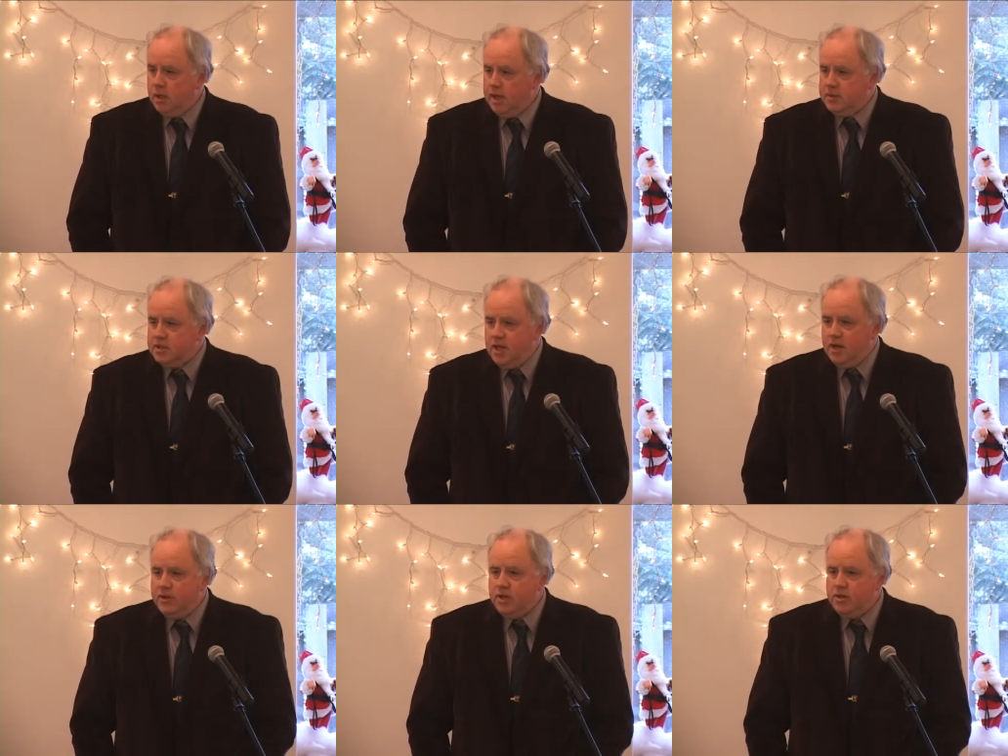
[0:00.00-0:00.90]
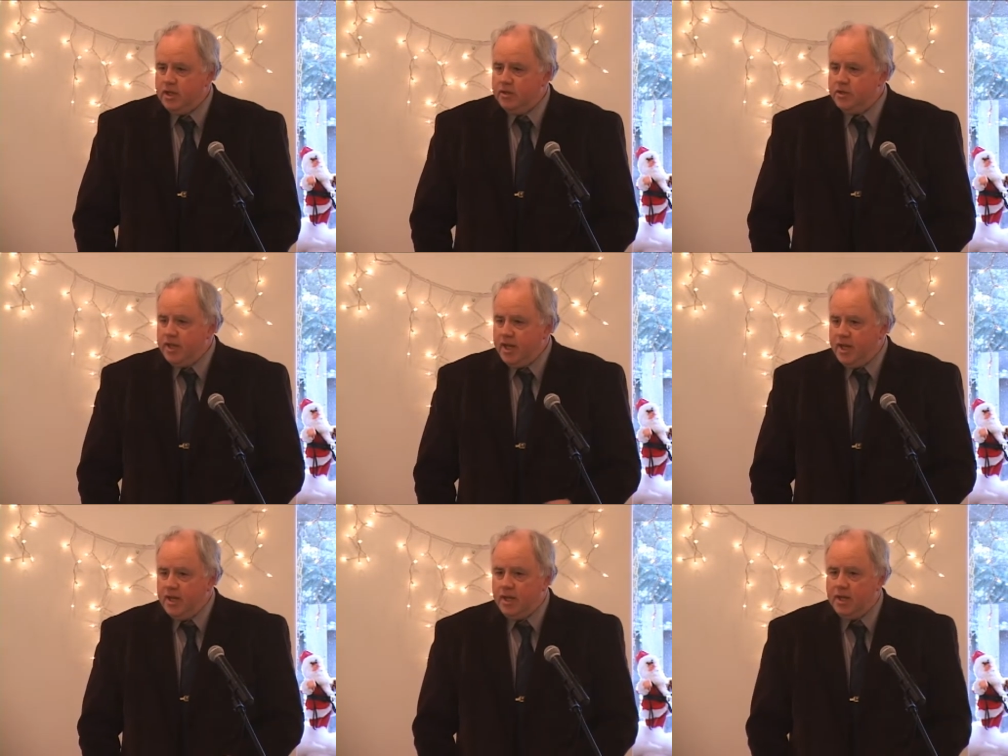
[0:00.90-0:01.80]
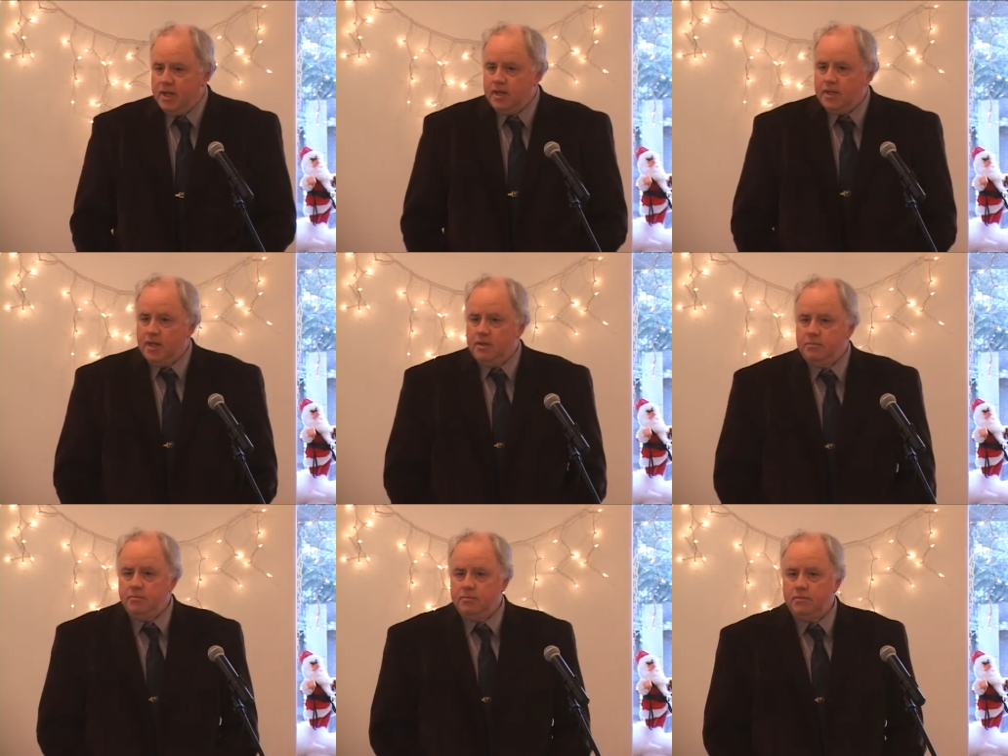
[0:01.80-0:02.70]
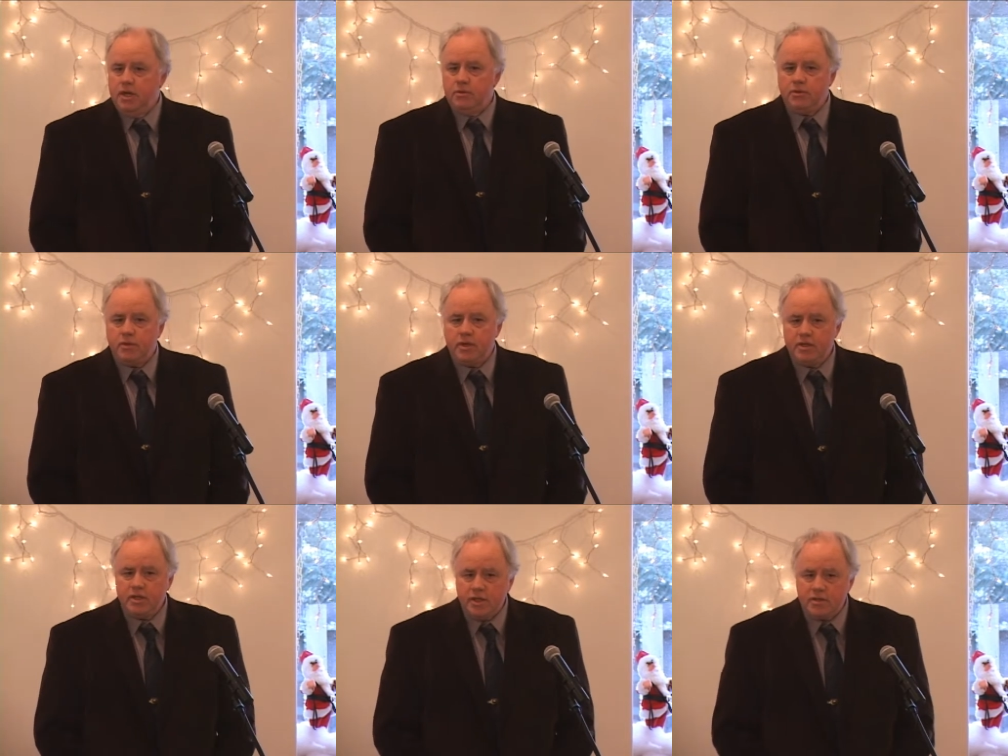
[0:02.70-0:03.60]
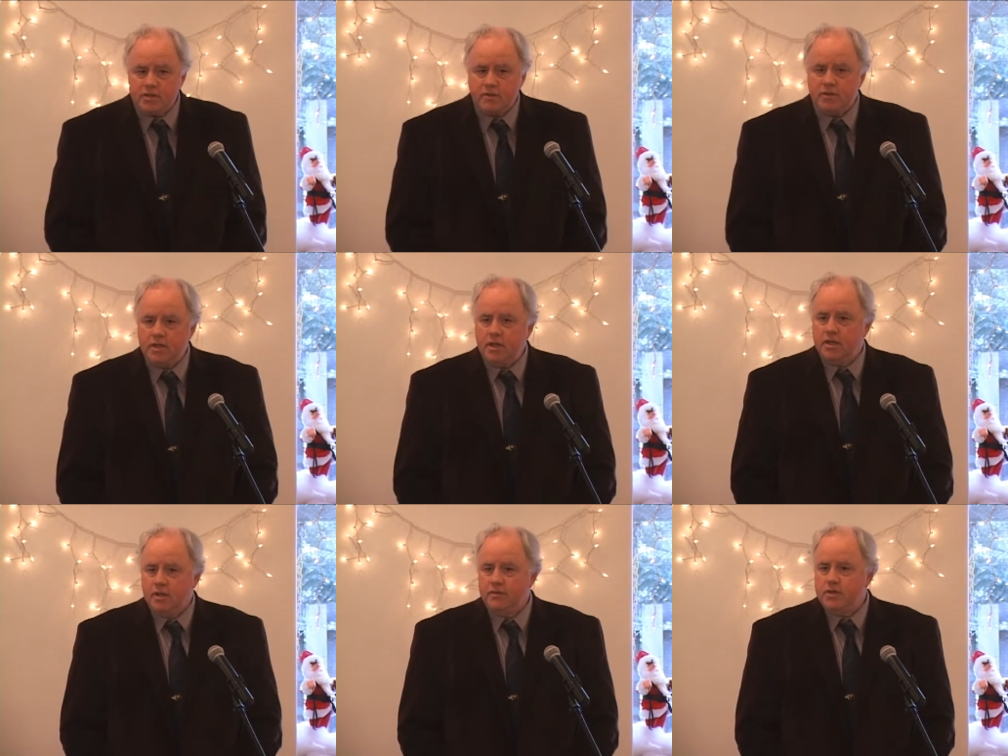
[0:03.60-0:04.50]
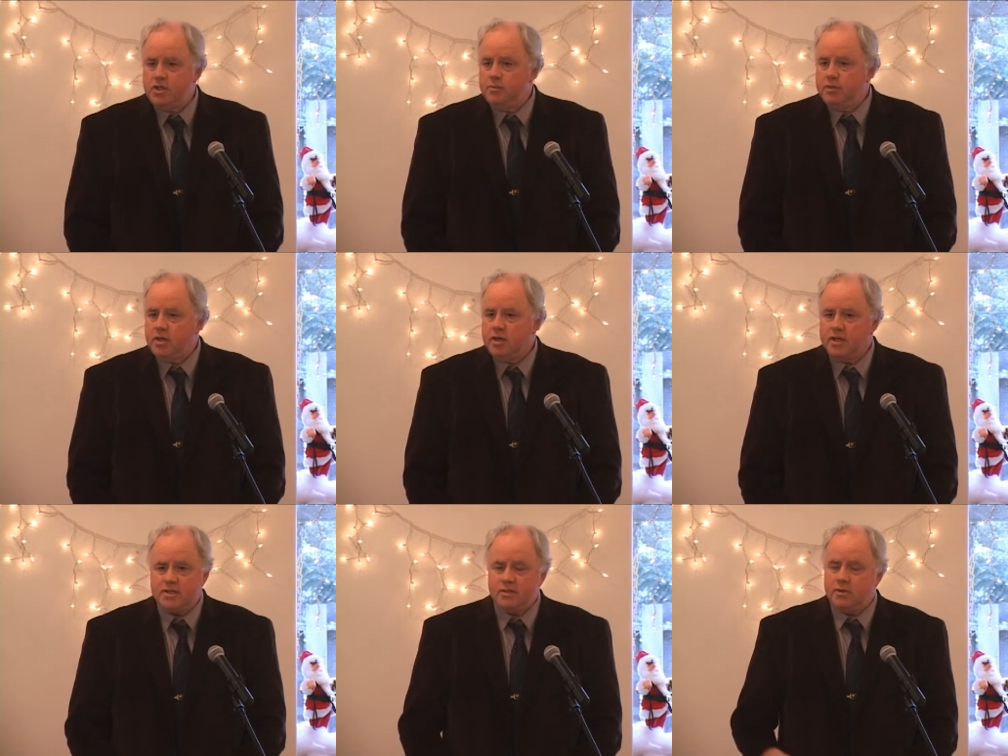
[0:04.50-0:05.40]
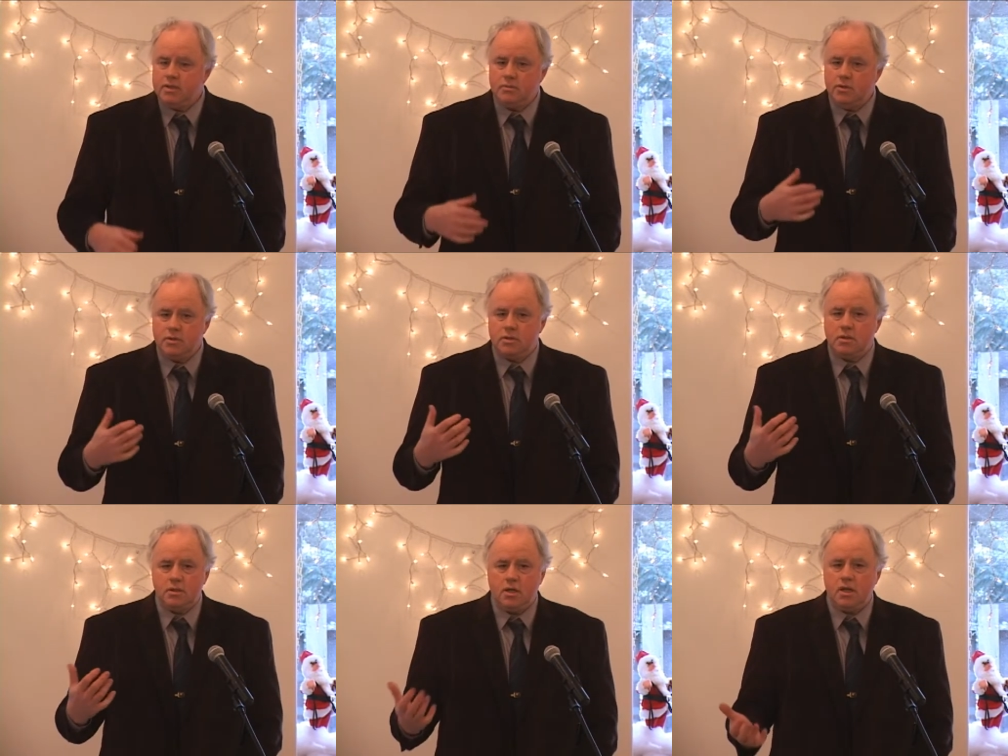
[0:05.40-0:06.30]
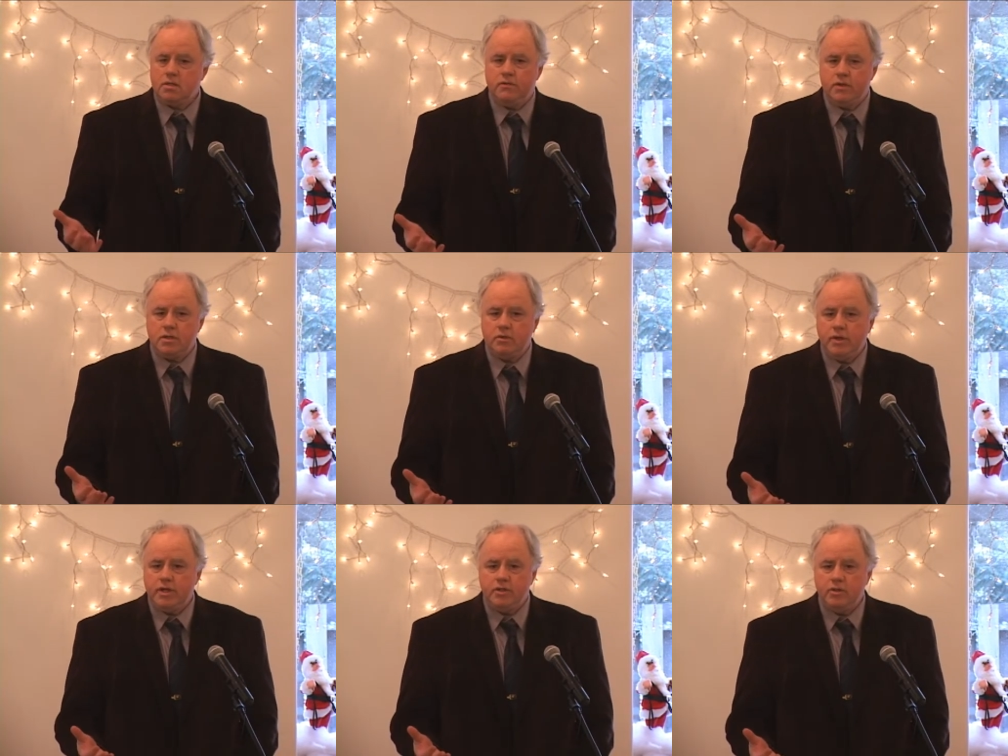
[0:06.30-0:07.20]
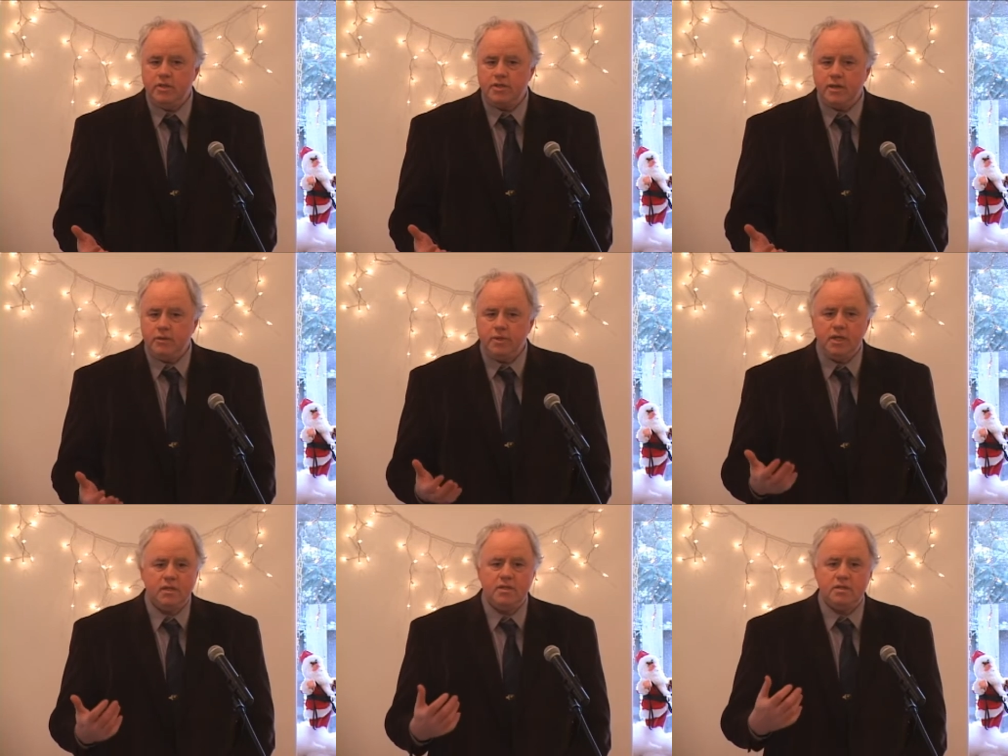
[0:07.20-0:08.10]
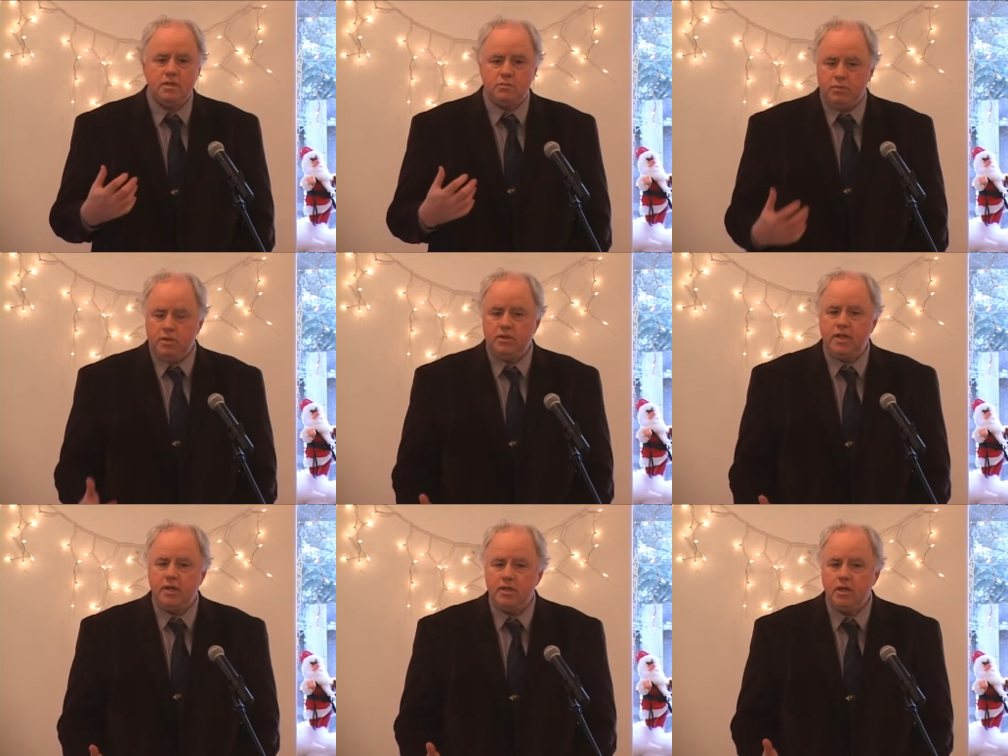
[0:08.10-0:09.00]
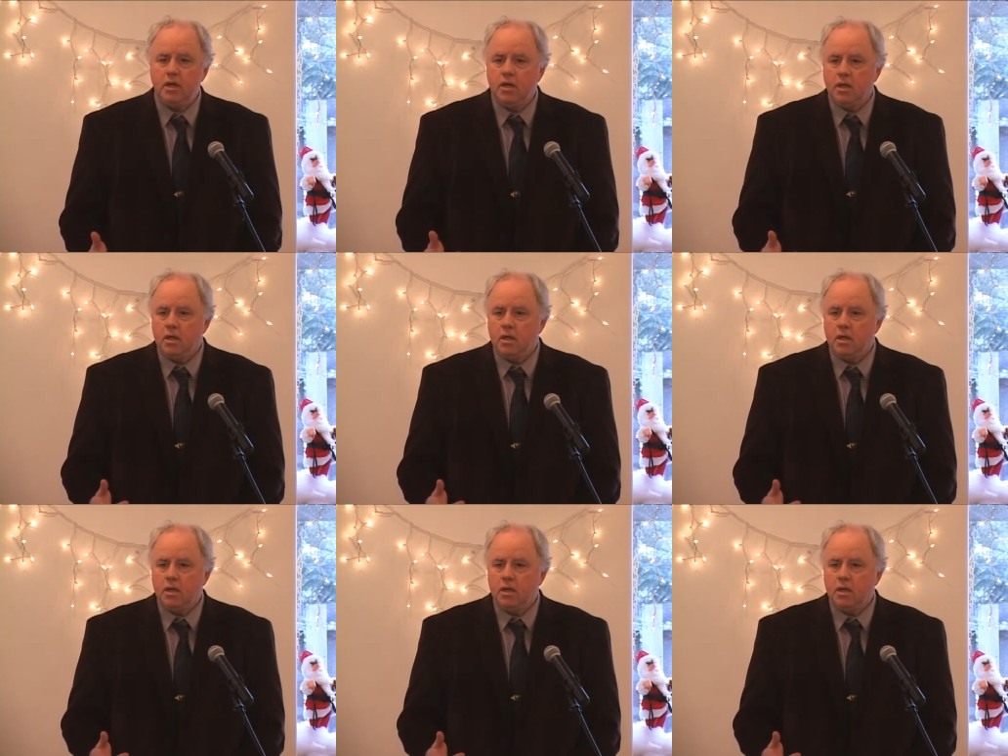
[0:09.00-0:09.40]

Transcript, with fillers: I was down there the other day and uh, met with one of the leaders of the of the shipyard, and I said, "What's the most cost-efficient way to do this? How do we get these things built down here?"